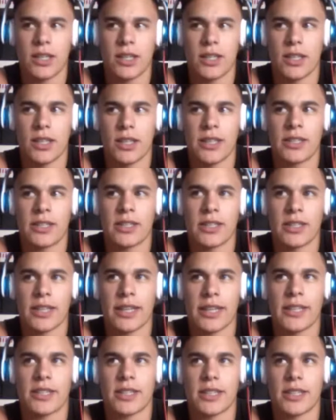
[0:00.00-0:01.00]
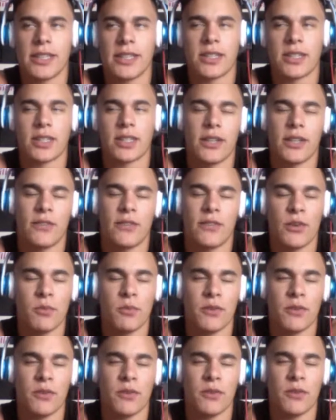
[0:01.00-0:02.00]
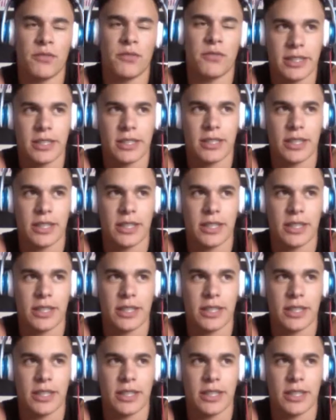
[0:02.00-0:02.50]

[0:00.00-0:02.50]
it's a film of taste, and